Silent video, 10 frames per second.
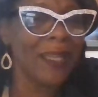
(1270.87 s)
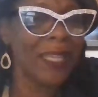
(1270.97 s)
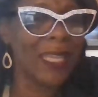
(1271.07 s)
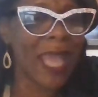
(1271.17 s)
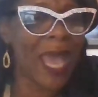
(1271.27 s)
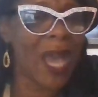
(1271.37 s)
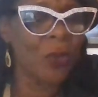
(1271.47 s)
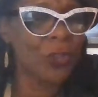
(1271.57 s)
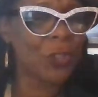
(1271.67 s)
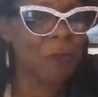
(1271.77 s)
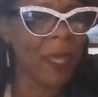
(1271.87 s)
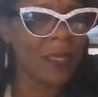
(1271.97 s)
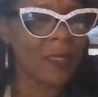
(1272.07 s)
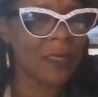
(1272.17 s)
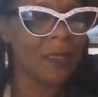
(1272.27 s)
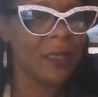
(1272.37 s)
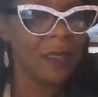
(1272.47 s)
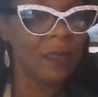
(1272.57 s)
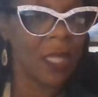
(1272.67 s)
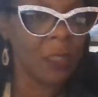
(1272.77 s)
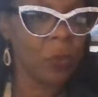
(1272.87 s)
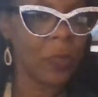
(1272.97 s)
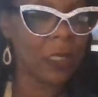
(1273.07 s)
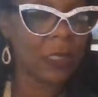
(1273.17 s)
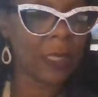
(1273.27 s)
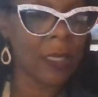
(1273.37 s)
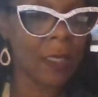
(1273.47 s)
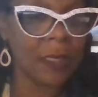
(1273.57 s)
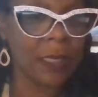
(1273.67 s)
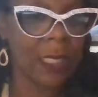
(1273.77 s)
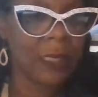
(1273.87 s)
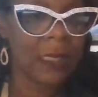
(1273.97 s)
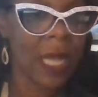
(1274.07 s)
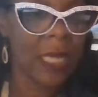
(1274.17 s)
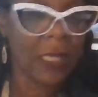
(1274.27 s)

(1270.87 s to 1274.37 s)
in our space. That's what he said. He said it's not in